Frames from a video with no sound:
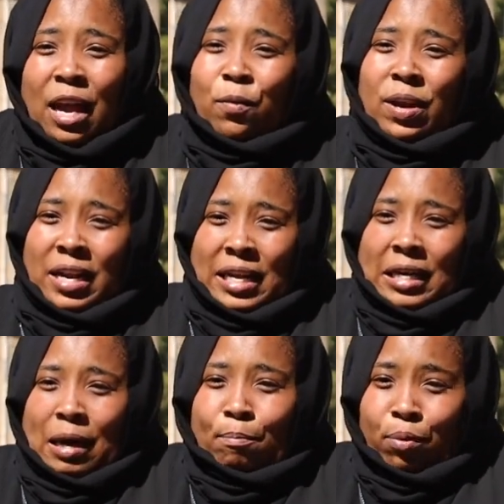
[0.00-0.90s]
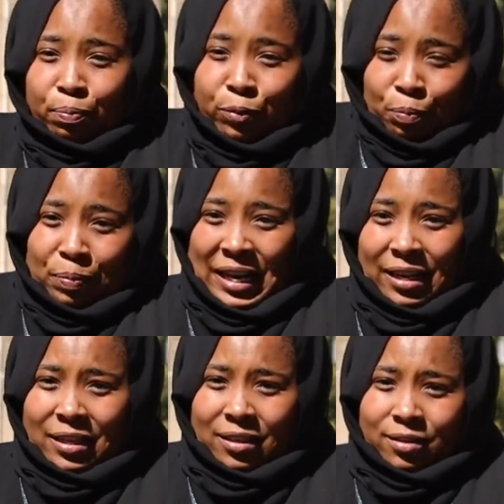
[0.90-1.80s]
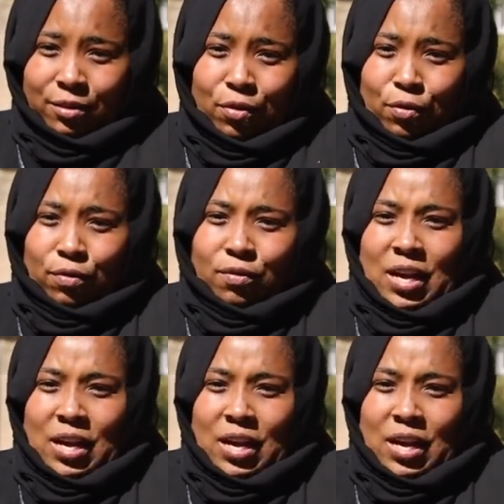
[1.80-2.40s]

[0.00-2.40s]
I wear like a boob top, like, you know.